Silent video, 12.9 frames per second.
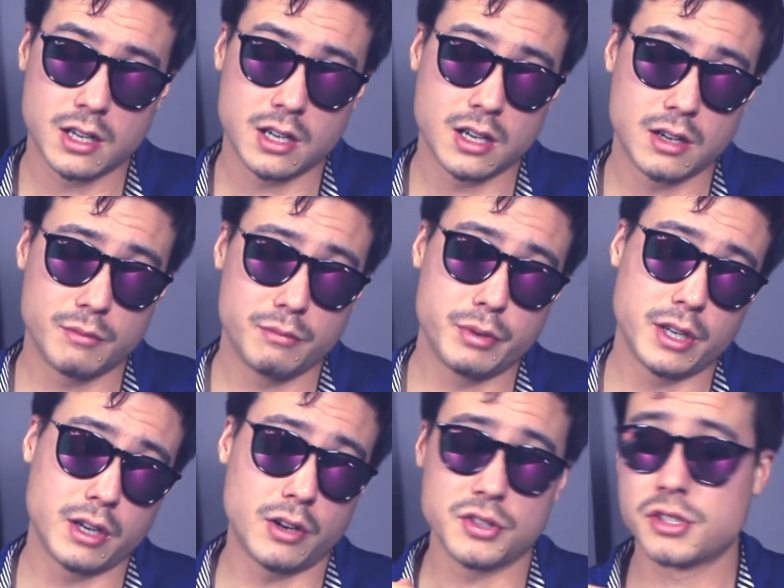
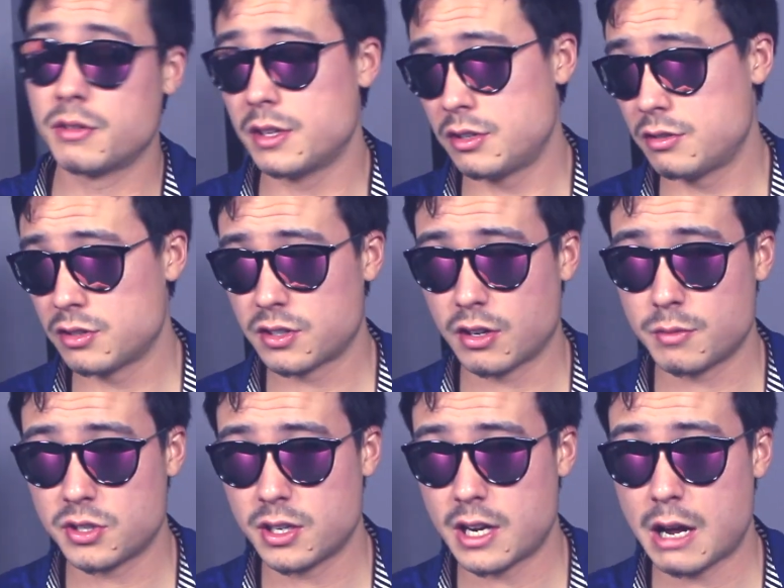But also in the
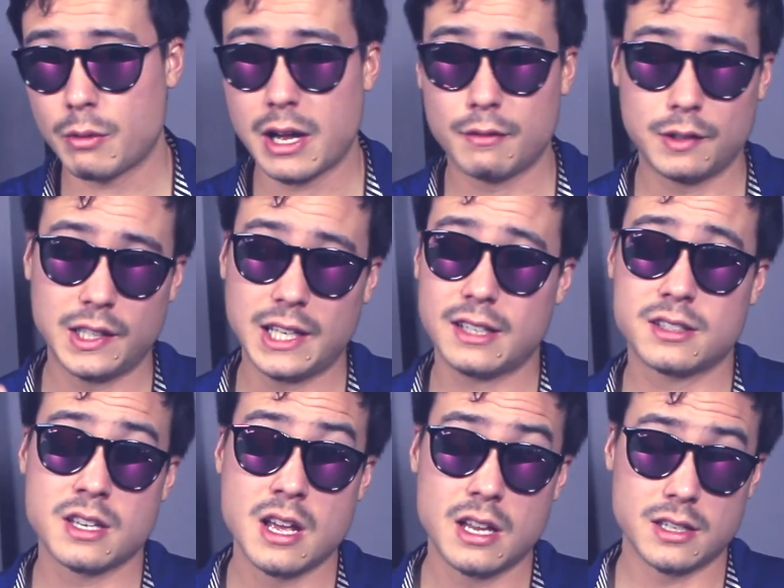description, I will have
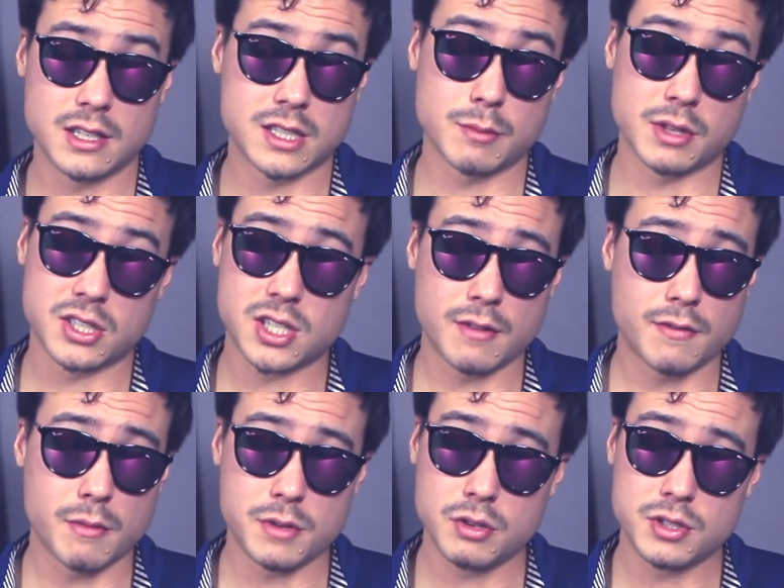links to some of the stuff
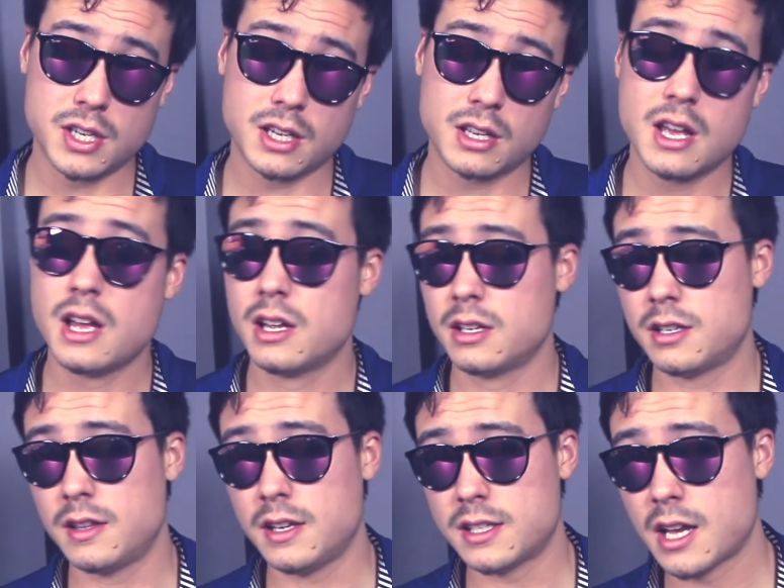I'm using,
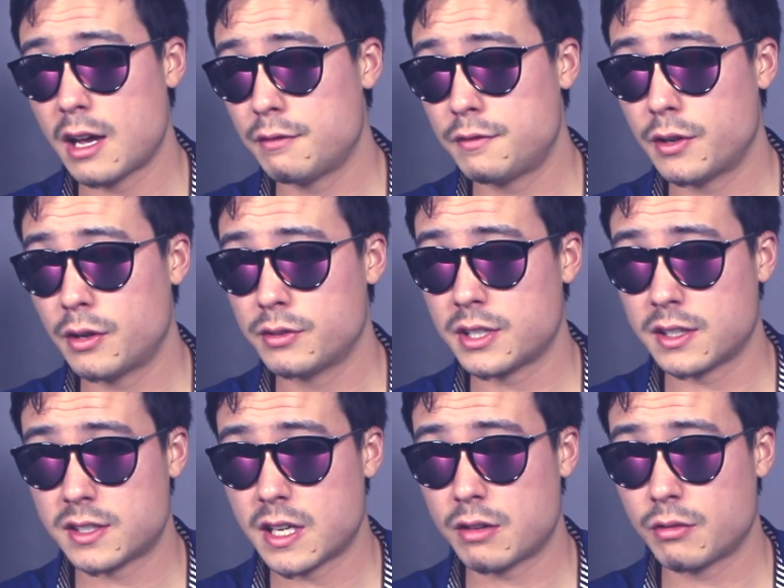to these headphones,
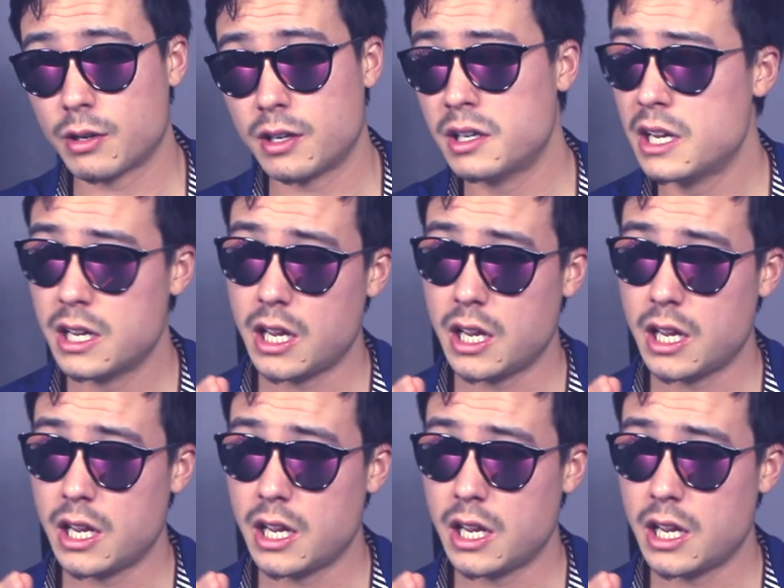etc.